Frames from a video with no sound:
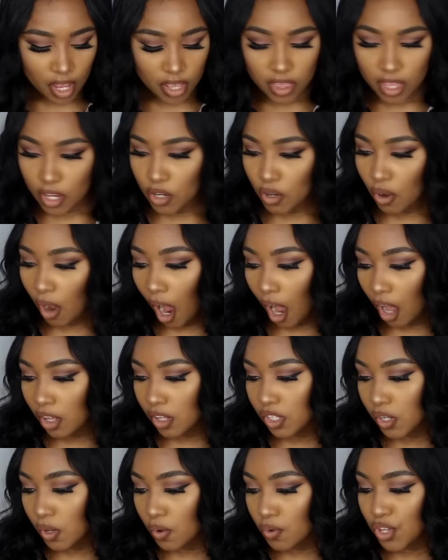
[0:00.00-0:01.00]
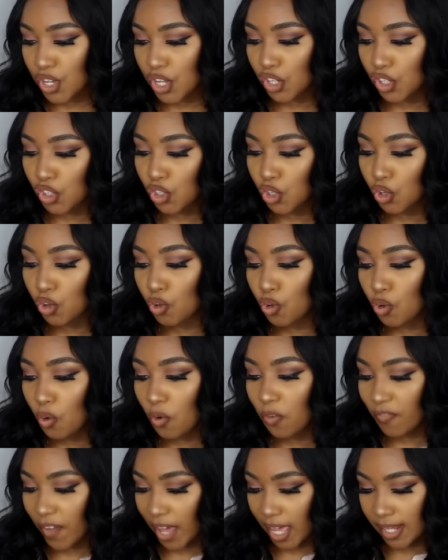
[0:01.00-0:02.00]
And then you'll also get
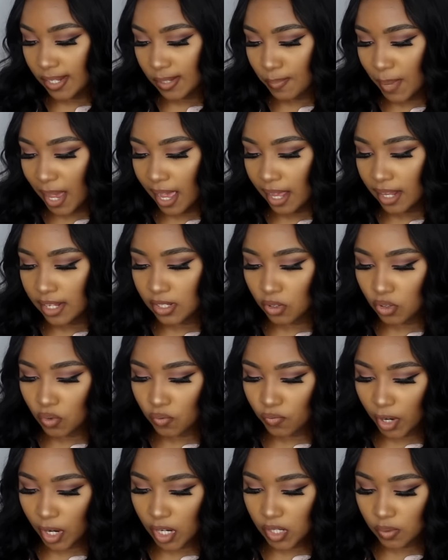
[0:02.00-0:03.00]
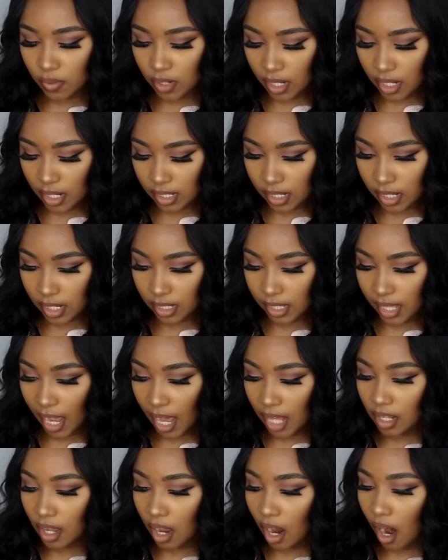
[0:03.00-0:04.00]
2 face masks. So the first one is a
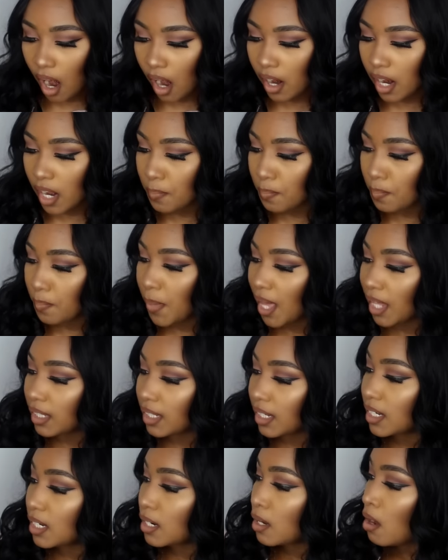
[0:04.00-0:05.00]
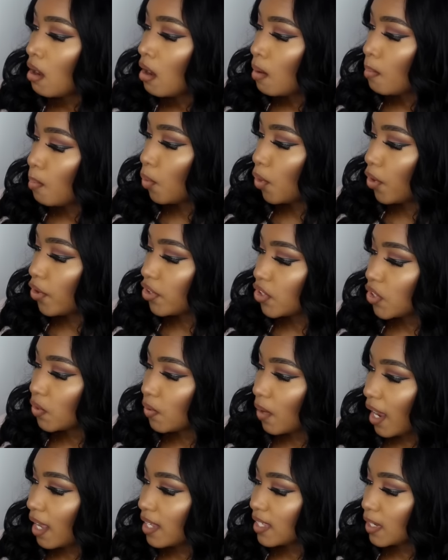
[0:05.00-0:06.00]
Kalahari Melon
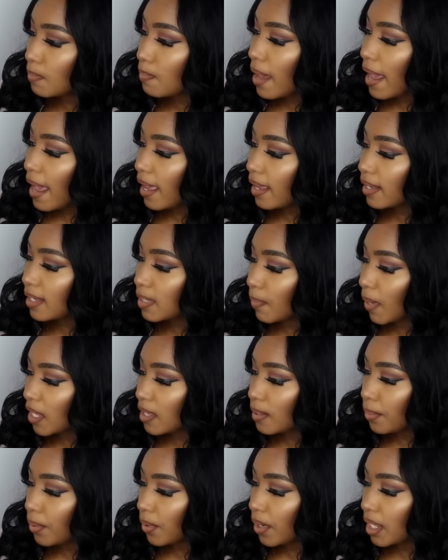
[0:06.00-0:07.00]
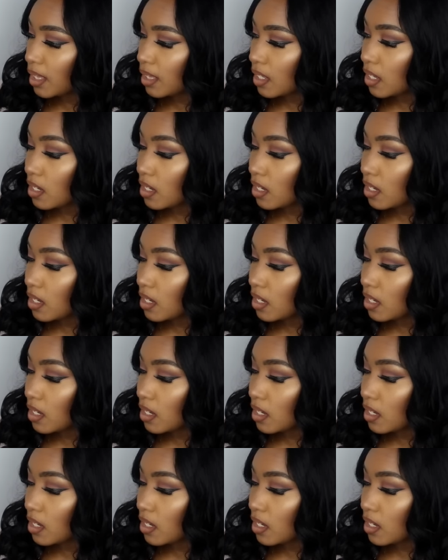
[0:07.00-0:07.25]
Moisturizing Mask by the brand